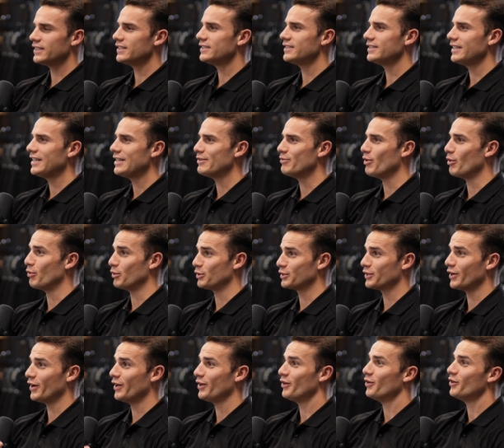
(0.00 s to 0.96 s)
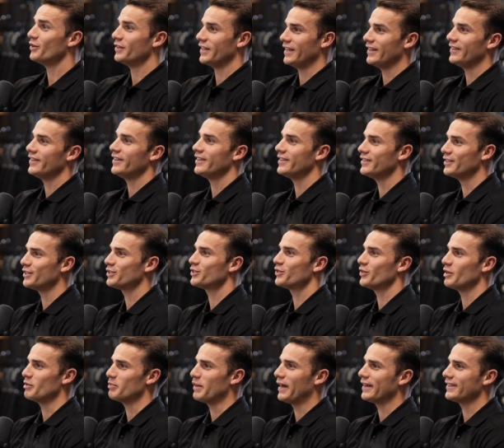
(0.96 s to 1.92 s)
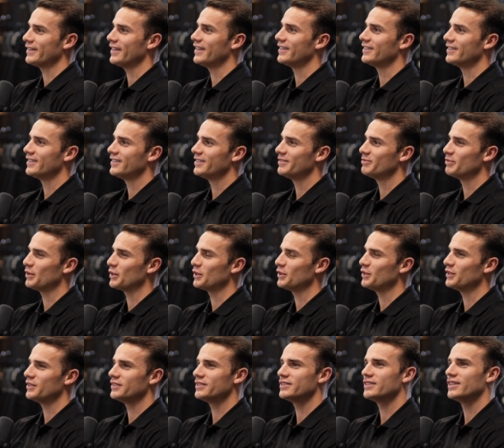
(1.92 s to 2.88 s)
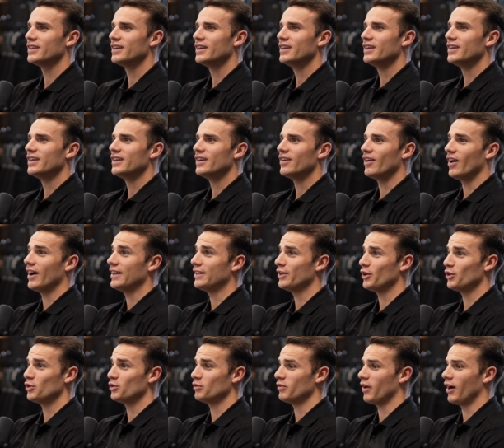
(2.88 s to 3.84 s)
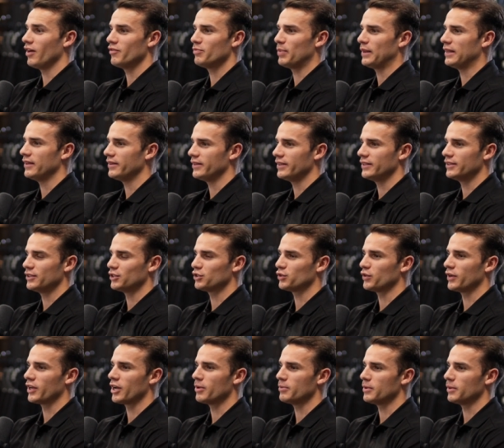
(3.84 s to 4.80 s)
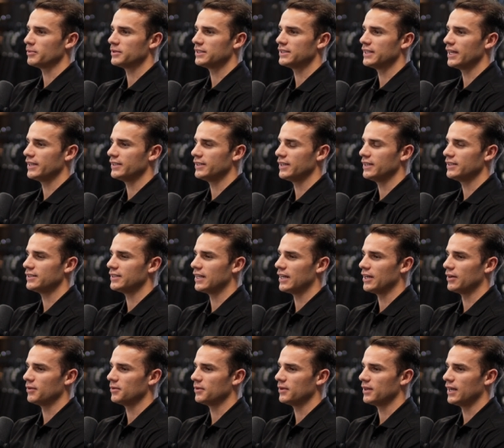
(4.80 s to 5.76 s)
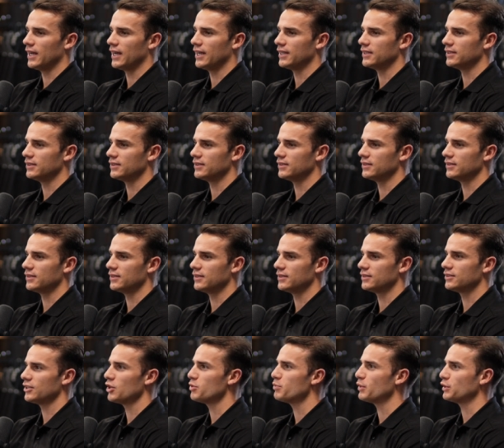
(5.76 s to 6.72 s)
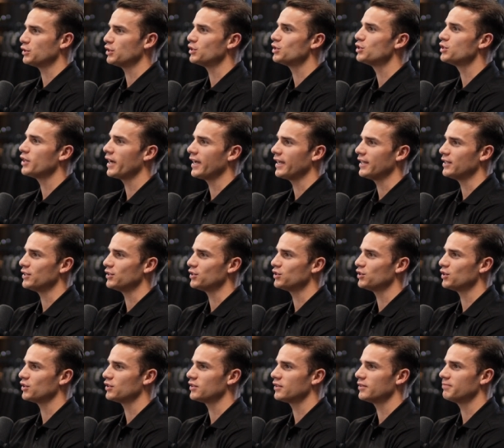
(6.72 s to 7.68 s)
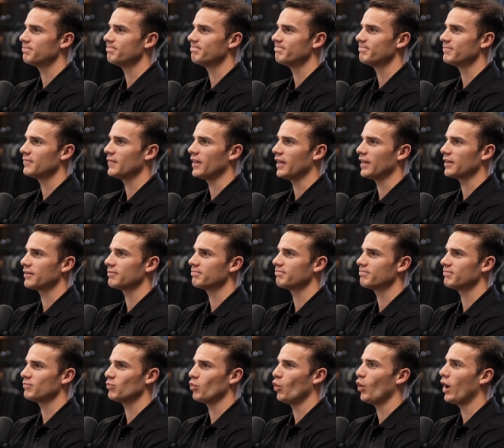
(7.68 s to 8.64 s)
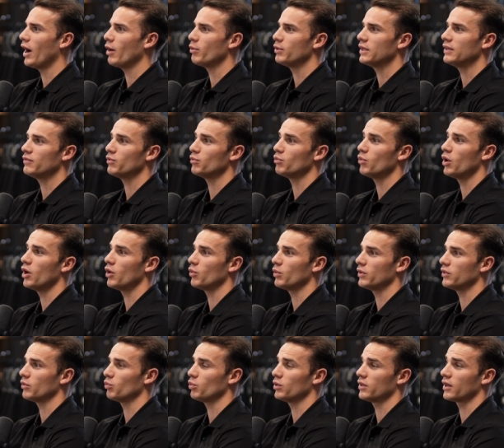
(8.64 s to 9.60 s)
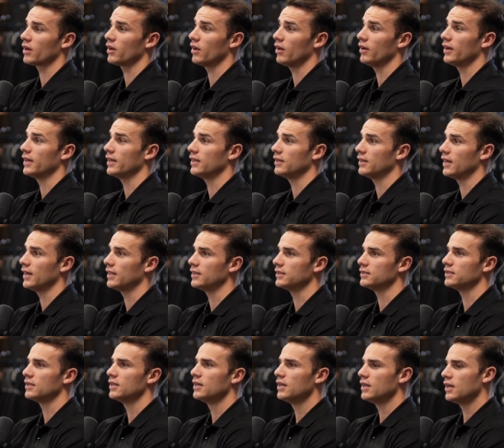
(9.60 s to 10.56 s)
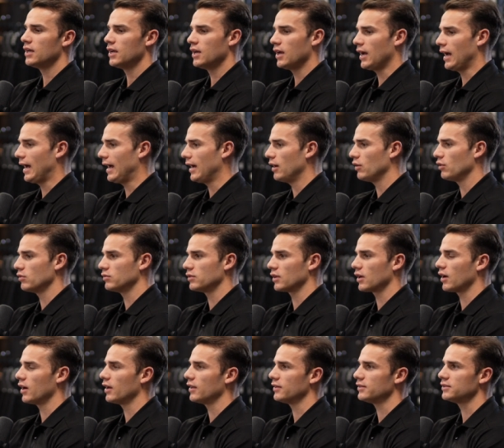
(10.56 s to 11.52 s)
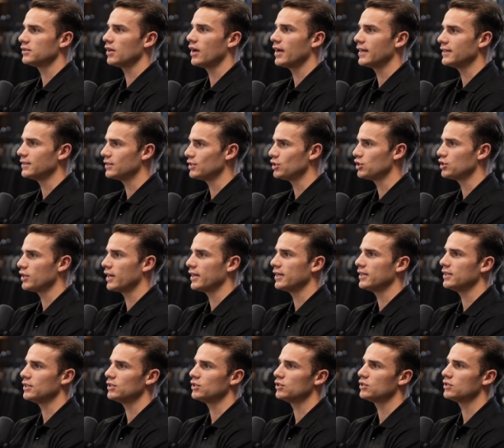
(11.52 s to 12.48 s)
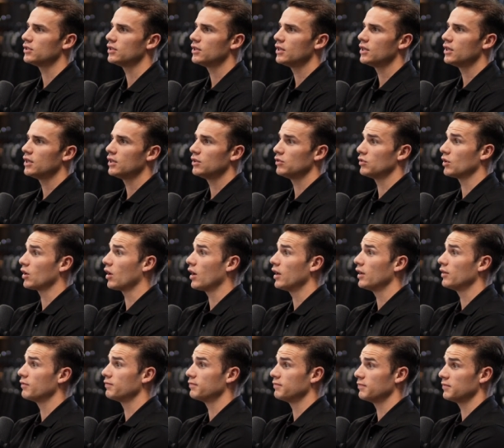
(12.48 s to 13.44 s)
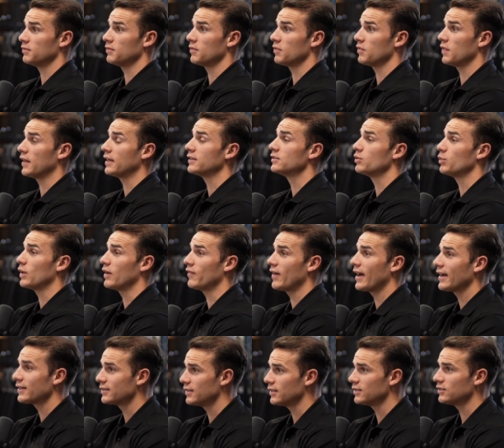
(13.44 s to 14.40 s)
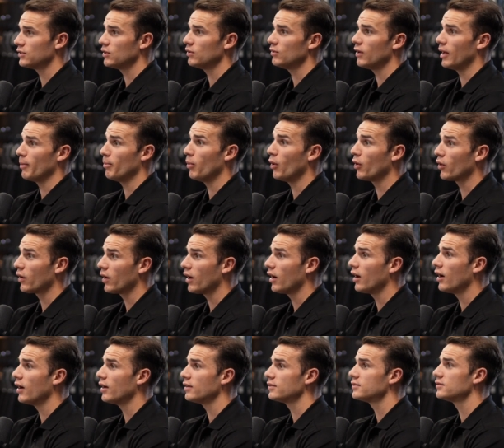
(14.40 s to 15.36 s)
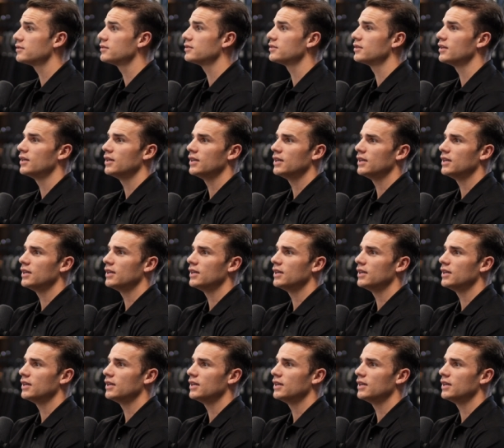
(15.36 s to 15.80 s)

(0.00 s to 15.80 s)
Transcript: I'd love to see what was going on in the industry back then, because I know I've been in the industry coming up to 10 years now, and so much has changed, just like what I would even work with a client, and how the kind of science has changed, the kind of things that we have access to, like podcasts.